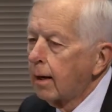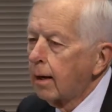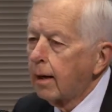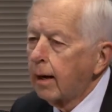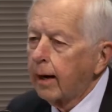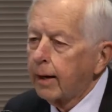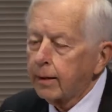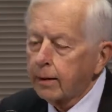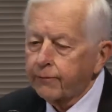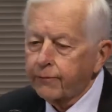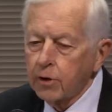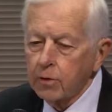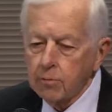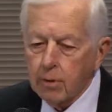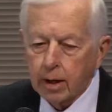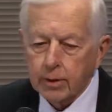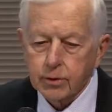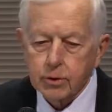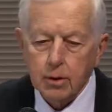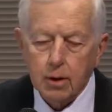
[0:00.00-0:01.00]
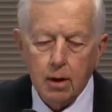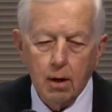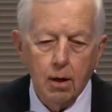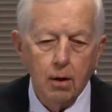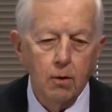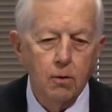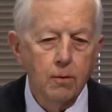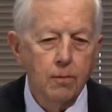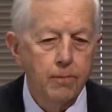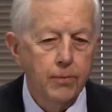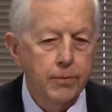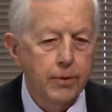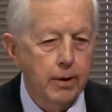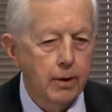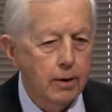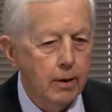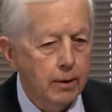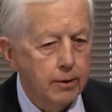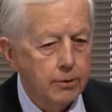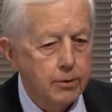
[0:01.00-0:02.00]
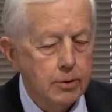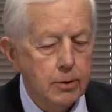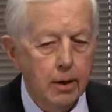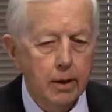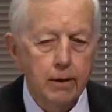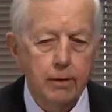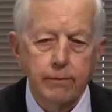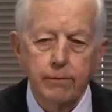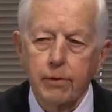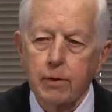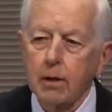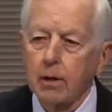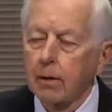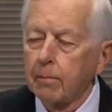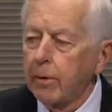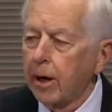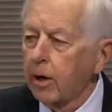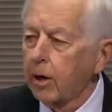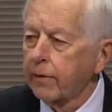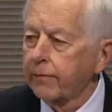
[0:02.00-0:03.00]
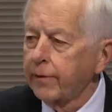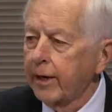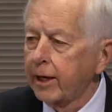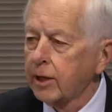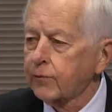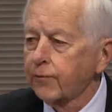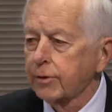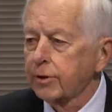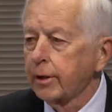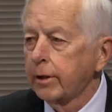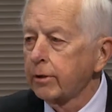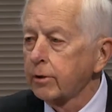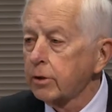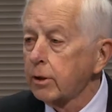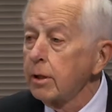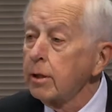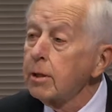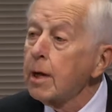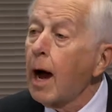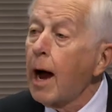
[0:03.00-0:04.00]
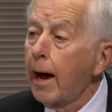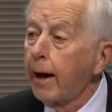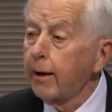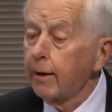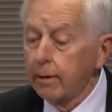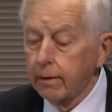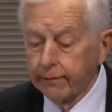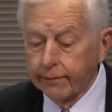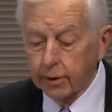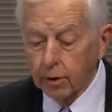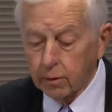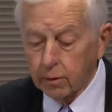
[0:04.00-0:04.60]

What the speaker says: And a few months ago, the son of the mayor of Nashville, Tennessee, died of an